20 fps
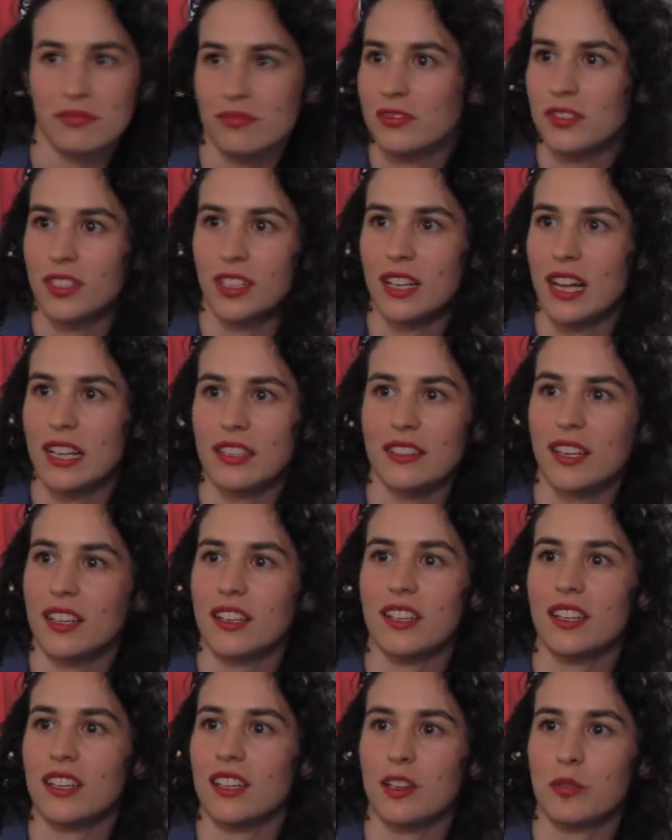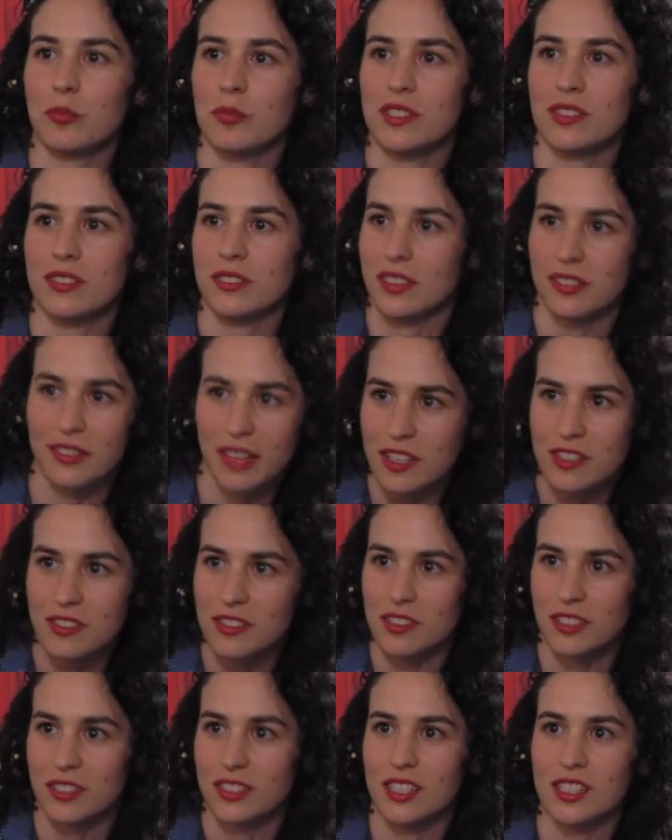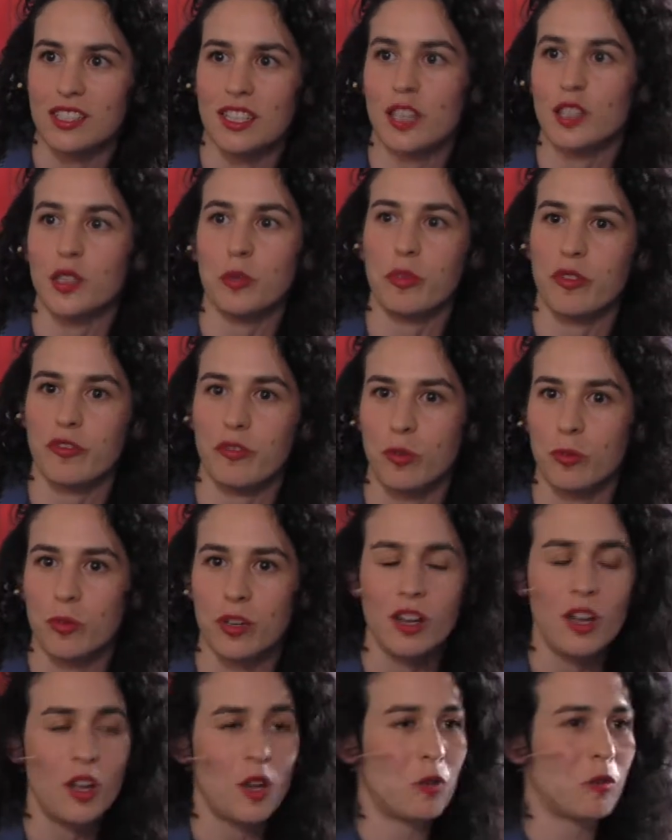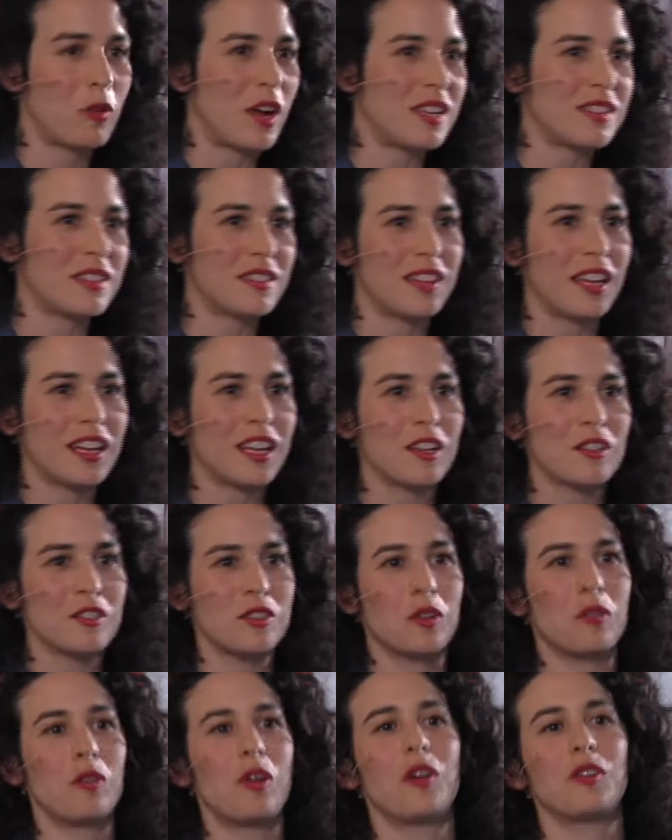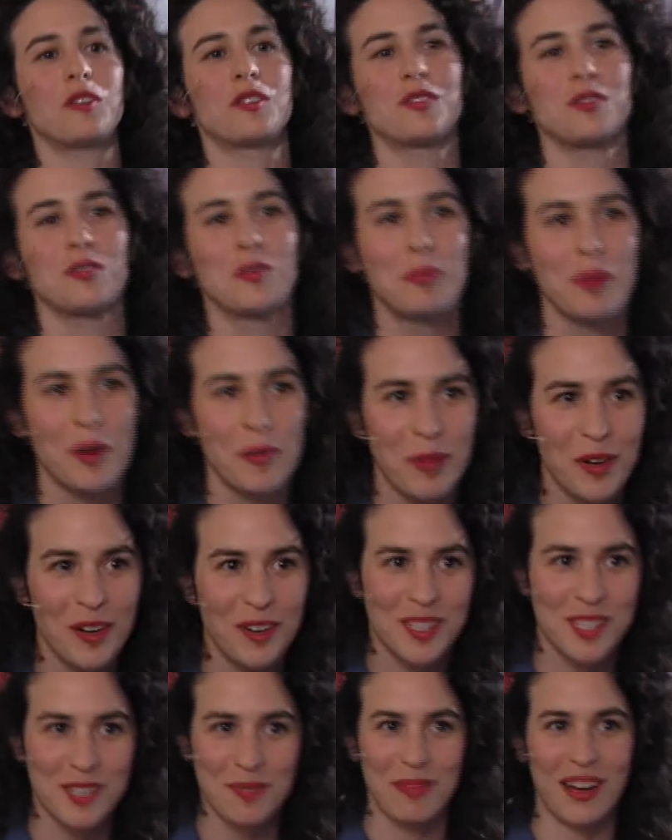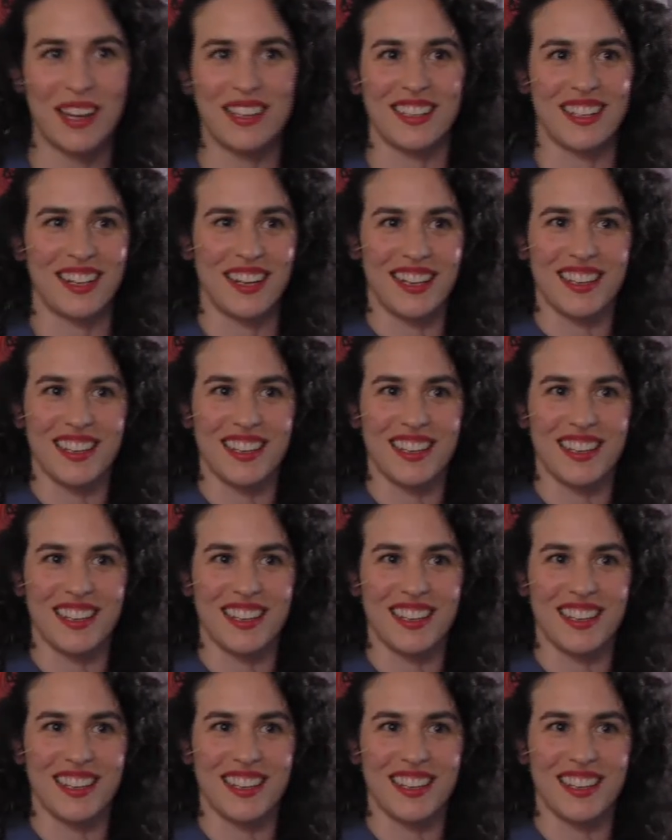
They're not taking him as the dancer. He's not the performer. Why is he taking so long to prepare his body?